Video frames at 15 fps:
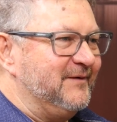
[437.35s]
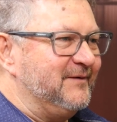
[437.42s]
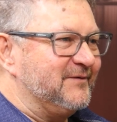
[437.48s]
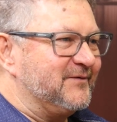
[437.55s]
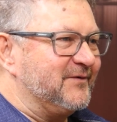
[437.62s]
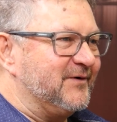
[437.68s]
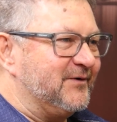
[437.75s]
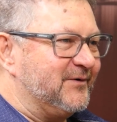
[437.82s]

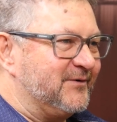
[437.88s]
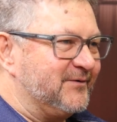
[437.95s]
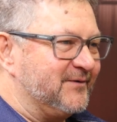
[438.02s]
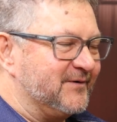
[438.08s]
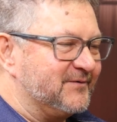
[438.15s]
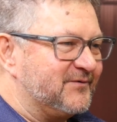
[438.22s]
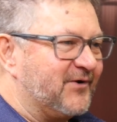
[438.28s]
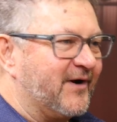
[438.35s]
So
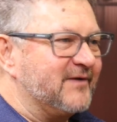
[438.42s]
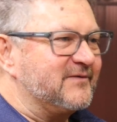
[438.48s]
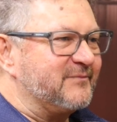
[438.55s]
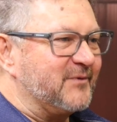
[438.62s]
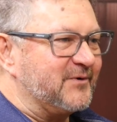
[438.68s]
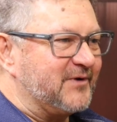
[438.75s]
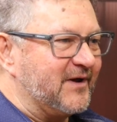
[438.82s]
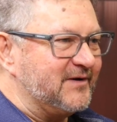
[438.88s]
the
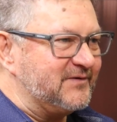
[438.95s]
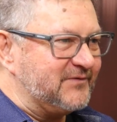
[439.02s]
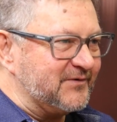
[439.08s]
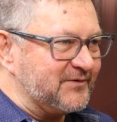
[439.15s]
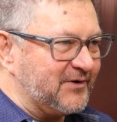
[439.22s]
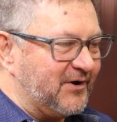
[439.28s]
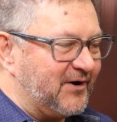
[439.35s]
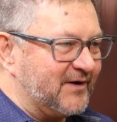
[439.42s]

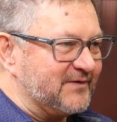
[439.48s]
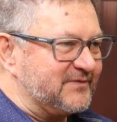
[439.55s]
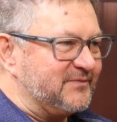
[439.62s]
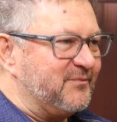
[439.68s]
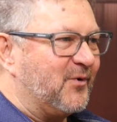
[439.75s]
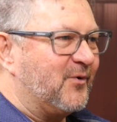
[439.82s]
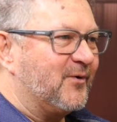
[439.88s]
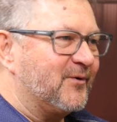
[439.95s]
transportation costs
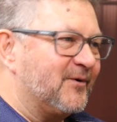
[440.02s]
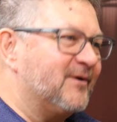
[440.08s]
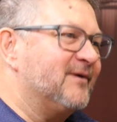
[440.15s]
more,